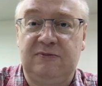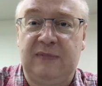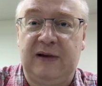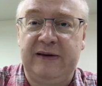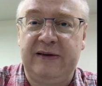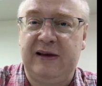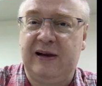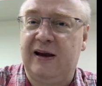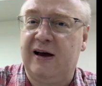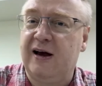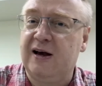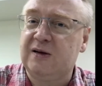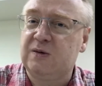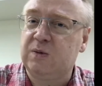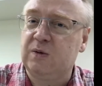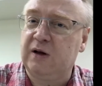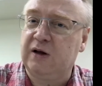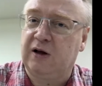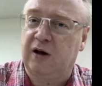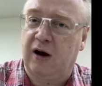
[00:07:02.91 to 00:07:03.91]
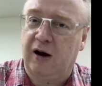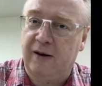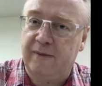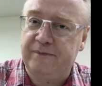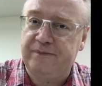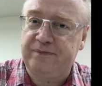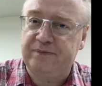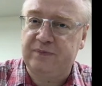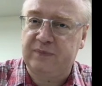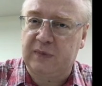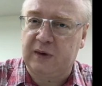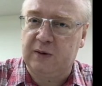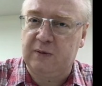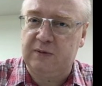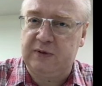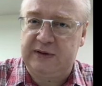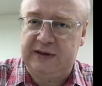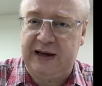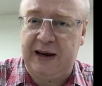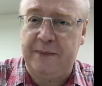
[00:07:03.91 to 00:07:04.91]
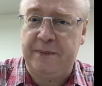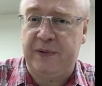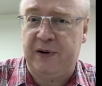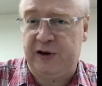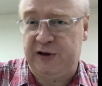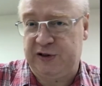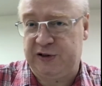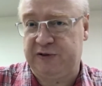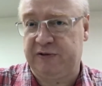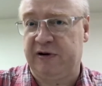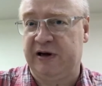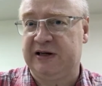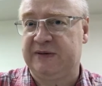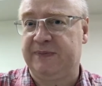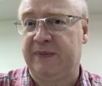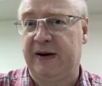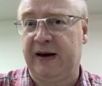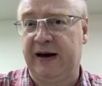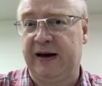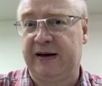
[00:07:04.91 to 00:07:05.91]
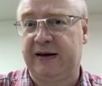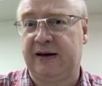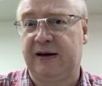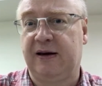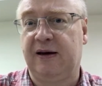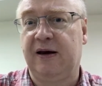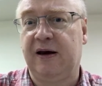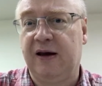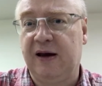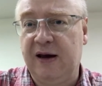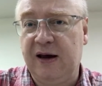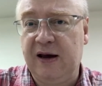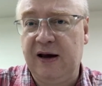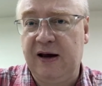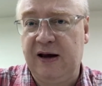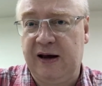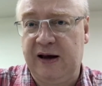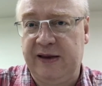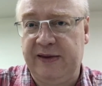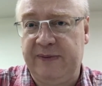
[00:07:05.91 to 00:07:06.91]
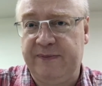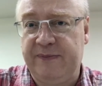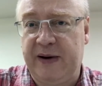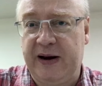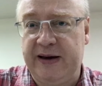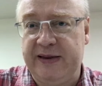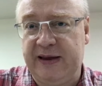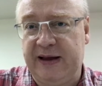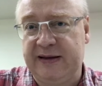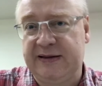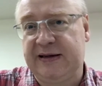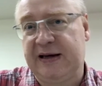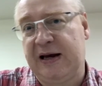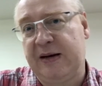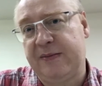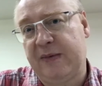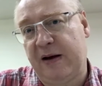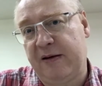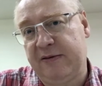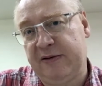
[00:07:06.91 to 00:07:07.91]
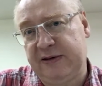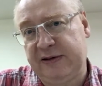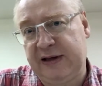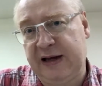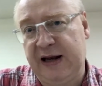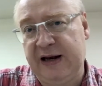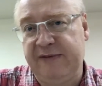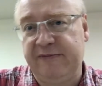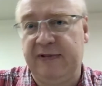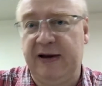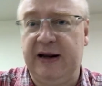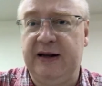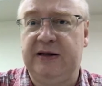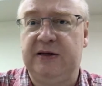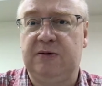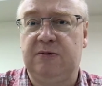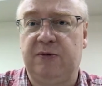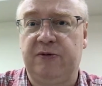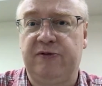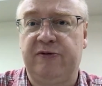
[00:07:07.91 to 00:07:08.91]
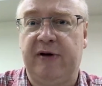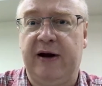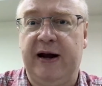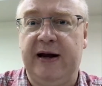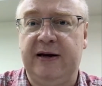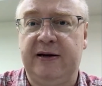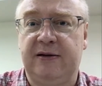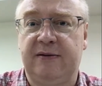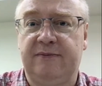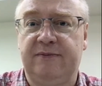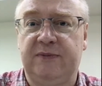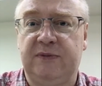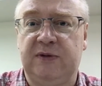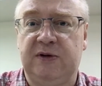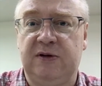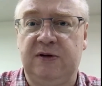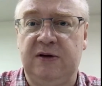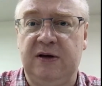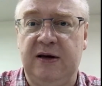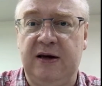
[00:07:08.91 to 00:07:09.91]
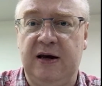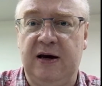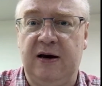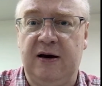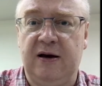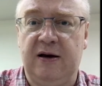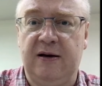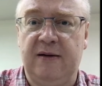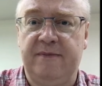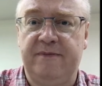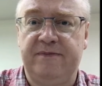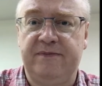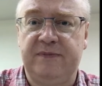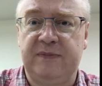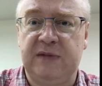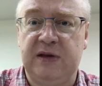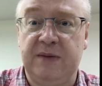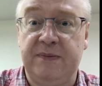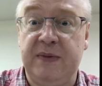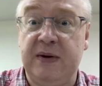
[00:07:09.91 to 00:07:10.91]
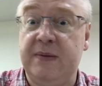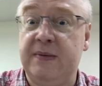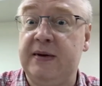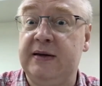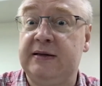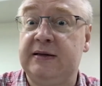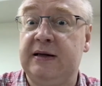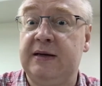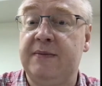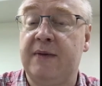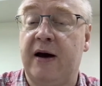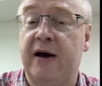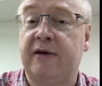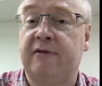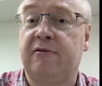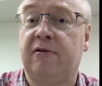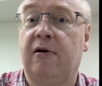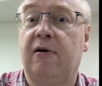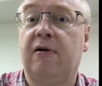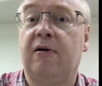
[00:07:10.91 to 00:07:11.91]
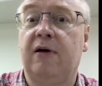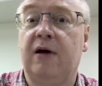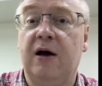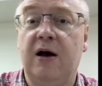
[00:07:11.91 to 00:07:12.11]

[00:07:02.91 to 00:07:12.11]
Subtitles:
I think the last one I got was The Empire Strikes Back. And by that time I was getting ready to upgrade to the BBC Micro.